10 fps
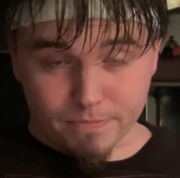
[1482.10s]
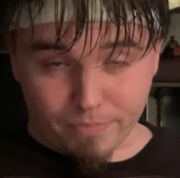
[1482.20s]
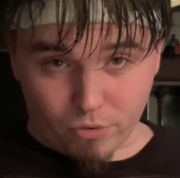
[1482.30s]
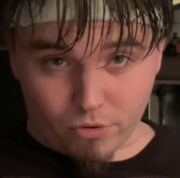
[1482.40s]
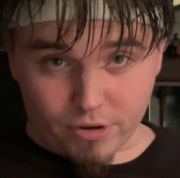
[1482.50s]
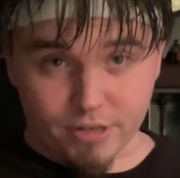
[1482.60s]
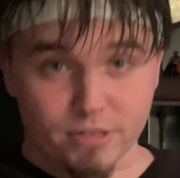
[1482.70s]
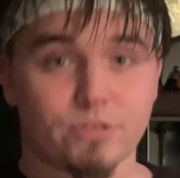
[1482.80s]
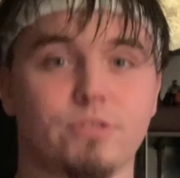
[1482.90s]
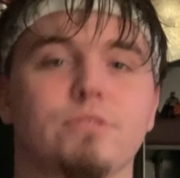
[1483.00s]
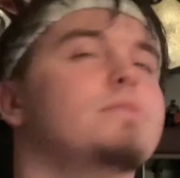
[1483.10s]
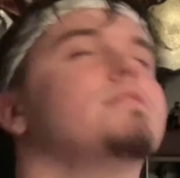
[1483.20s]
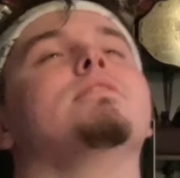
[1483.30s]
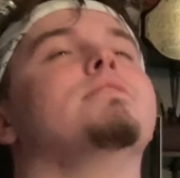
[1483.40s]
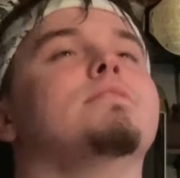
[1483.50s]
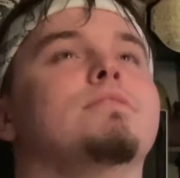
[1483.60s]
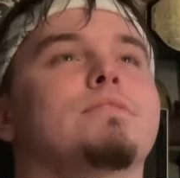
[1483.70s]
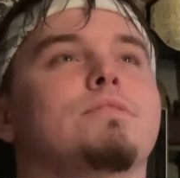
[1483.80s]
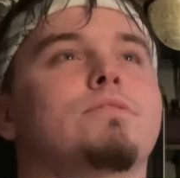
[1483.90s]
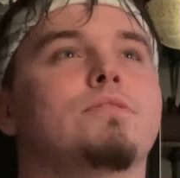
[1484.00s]
Boys
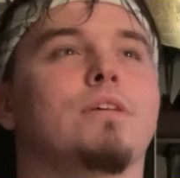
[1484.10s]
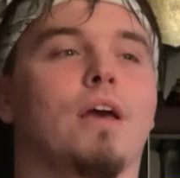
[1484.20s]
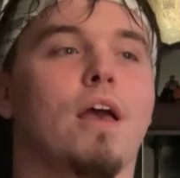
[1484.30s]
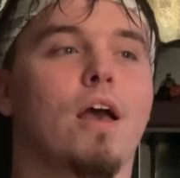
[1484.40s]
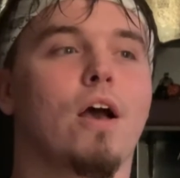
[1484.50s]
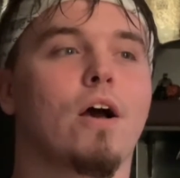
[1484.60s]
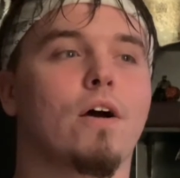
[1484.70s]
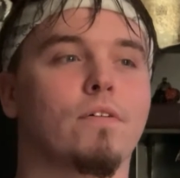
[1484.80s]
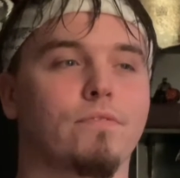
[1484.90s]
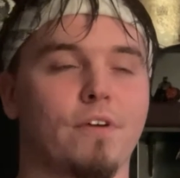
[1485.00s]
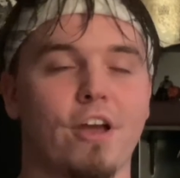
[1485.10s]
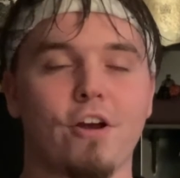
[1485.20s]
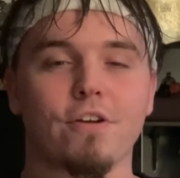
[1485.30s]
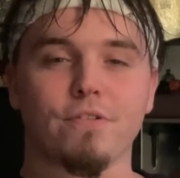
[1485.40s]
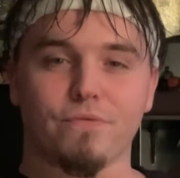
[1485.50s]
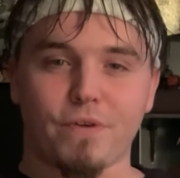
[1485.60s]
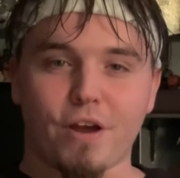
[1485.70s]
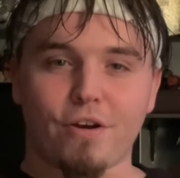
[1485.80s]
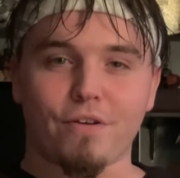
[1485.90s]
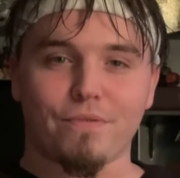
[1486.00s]
is a very,
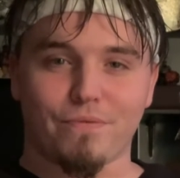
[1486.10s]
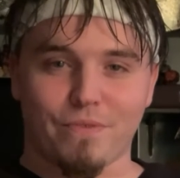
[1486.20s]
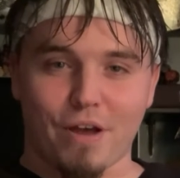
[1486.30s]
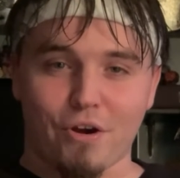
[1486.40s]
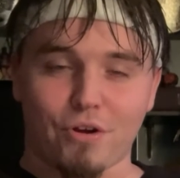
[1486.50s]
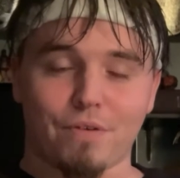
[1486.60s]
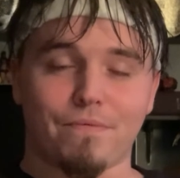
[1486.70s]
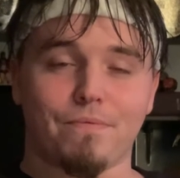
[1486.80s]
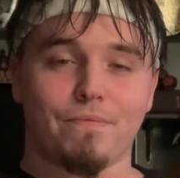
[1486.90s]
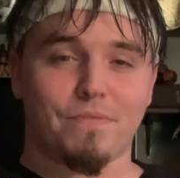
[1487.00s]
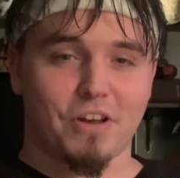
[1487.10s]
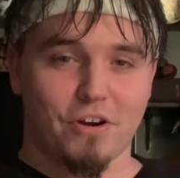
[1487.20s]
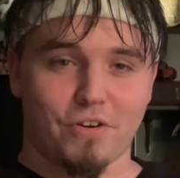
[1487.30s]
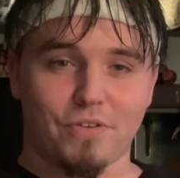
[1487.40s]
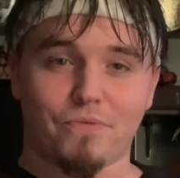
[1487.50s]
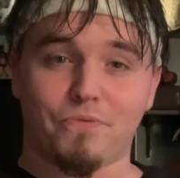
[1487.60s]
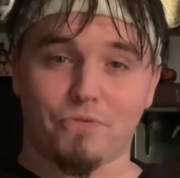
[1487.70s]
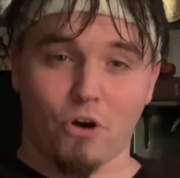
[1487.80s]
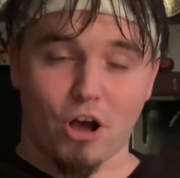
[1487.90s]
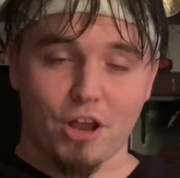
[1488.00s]
very, very, very
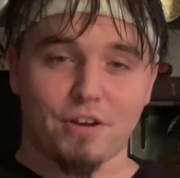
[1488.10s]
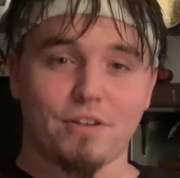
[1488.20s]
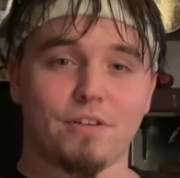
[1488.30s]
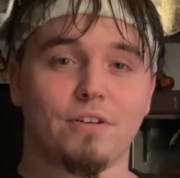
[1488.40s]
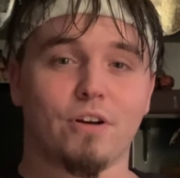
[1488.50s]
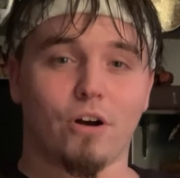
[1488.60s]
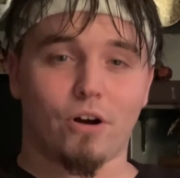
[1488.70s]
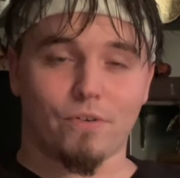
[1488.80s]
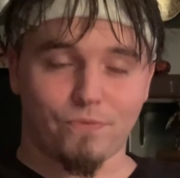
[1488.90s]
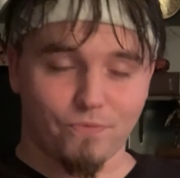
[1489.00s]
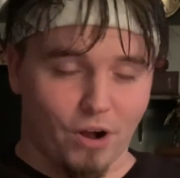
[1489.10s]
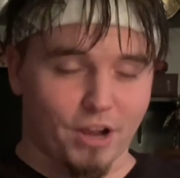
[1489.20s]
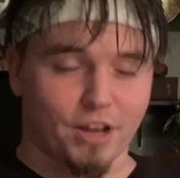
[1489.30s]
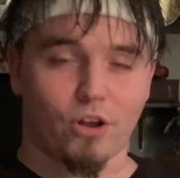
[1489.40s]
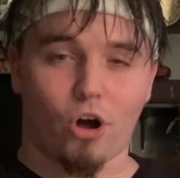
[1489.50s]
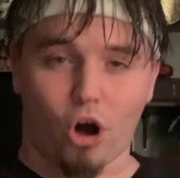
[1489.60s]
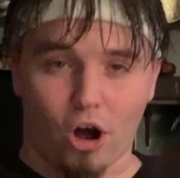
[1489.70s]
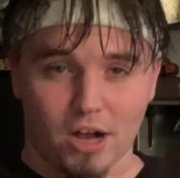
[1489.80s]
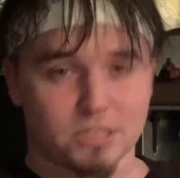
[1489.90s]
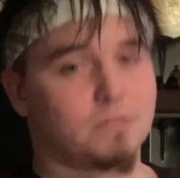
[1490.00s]
fun, fucking
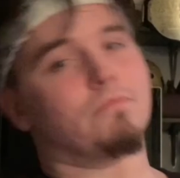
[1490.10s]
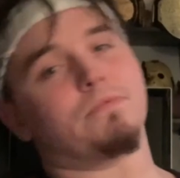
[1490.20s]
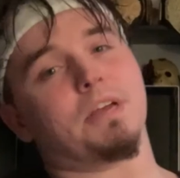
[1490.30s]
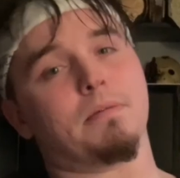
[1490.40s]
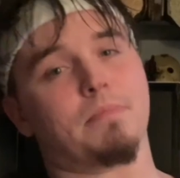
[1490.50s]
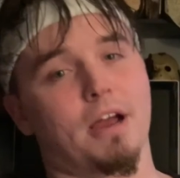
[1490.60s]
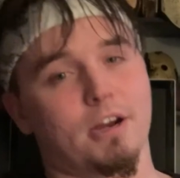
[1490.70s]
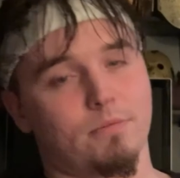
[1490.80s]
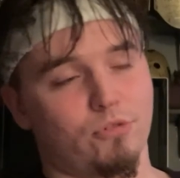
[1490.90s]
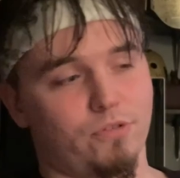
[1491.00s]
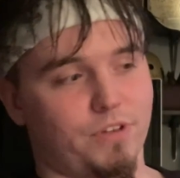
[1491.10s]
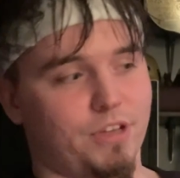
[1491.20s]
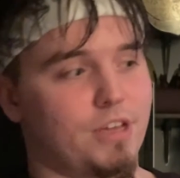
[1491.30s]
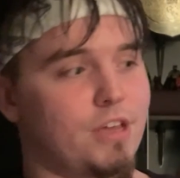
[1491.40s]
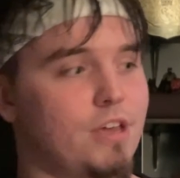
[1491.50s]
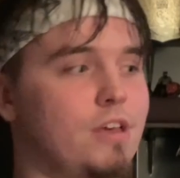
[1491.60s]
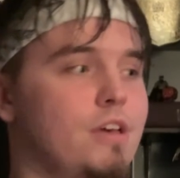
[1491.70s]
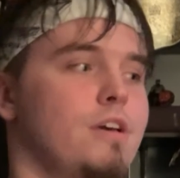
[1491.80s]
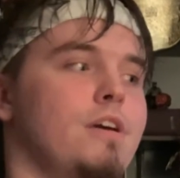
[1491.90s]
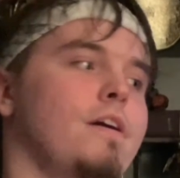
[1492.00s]
awesome vampire movie.
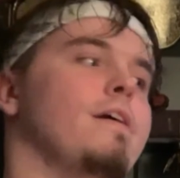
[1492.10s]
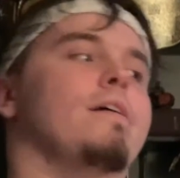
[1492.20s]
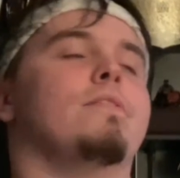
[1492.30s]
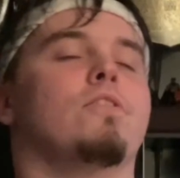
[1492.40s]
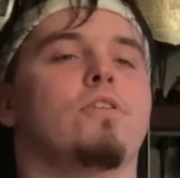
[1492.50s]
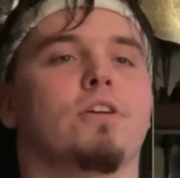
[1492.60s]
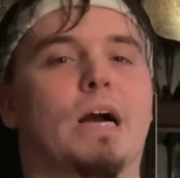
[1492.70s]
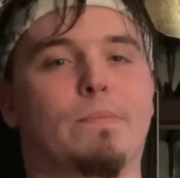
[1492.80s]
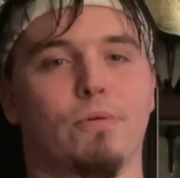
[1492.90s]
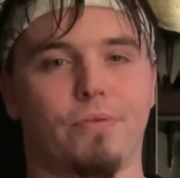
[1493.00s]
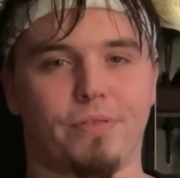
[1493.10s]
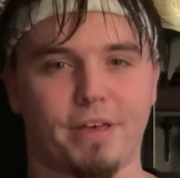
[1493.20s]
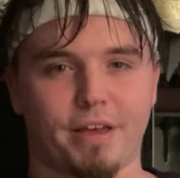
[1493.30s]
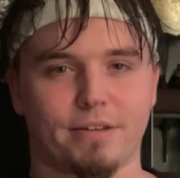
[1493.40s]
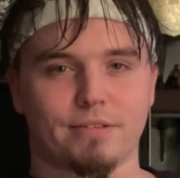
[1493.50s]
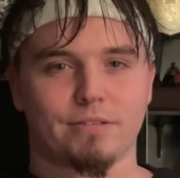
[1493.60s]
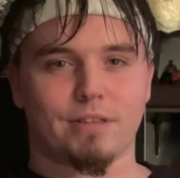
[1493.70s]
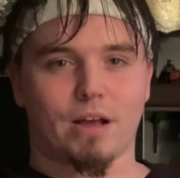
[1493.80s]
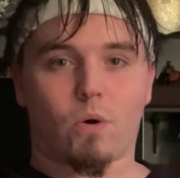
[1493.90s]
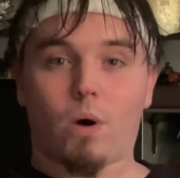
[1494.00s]
And there are a couple of things
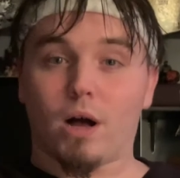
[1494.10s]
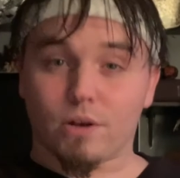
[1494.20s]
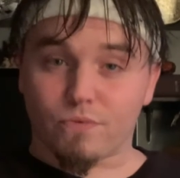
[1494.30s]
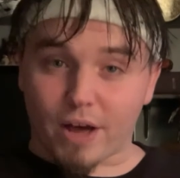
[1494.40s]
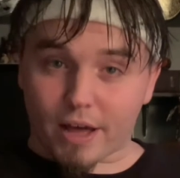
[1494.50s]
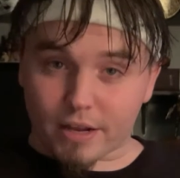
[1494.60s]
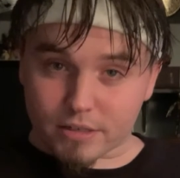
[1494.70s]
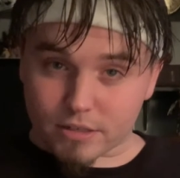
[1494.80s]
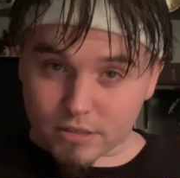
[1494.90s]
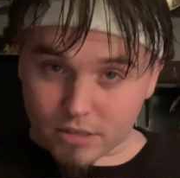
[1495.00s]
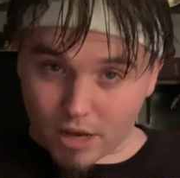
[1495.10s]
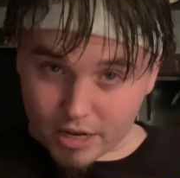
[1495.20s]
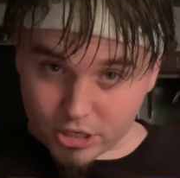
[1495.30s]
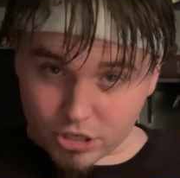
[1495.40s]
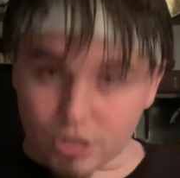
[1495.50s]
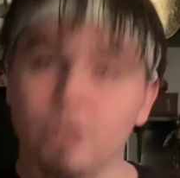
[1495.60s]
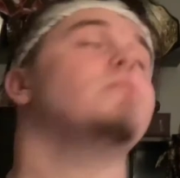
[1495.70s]
that qualify it as such,